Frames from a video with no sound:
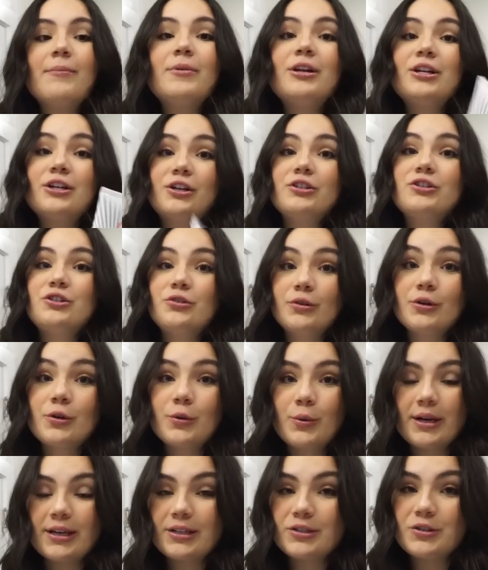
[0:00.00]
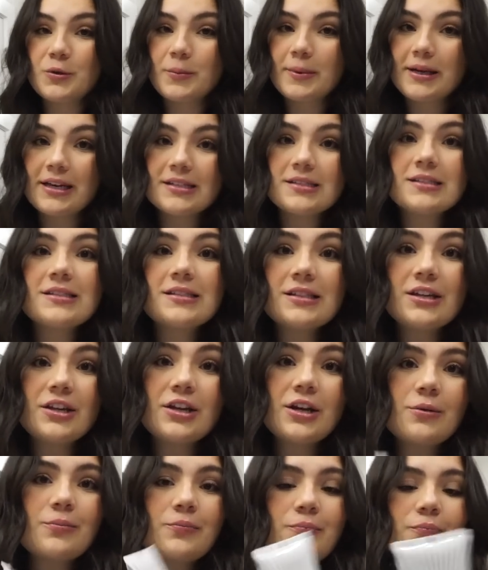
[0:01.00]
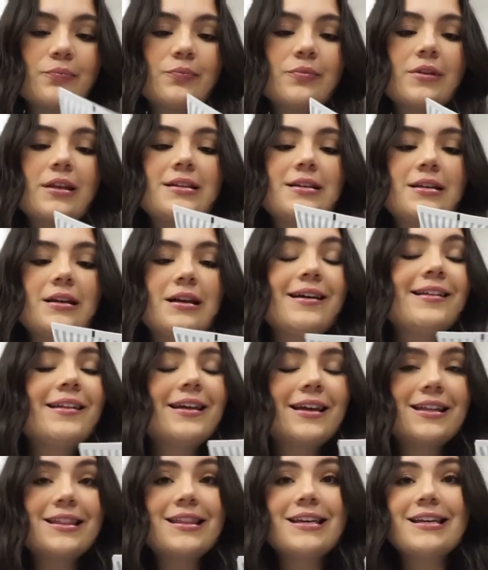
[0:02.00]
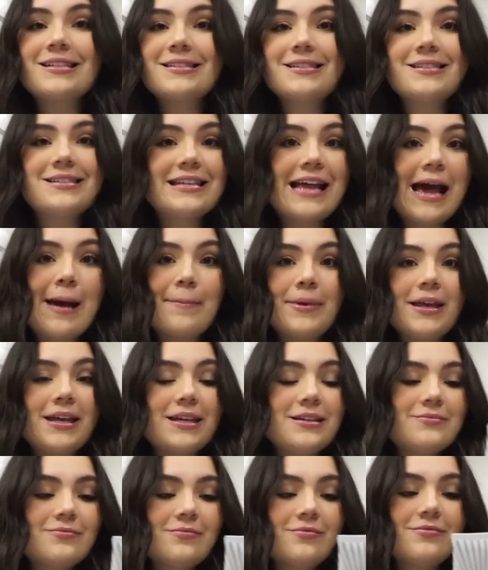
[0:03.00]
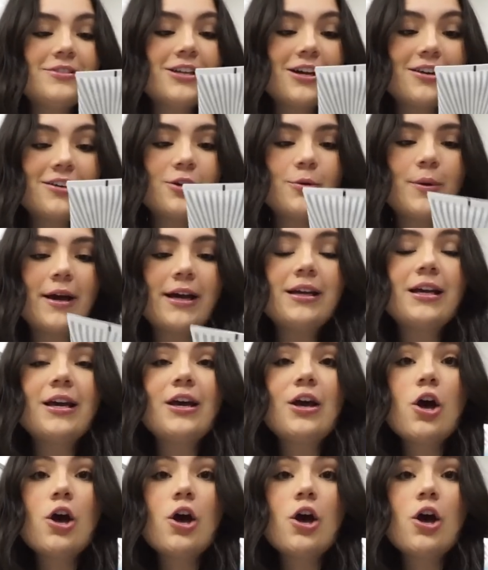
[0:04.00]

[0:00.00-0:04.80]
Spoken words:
I'm gonna do it quick too because, you know, I like things snappy and done quick.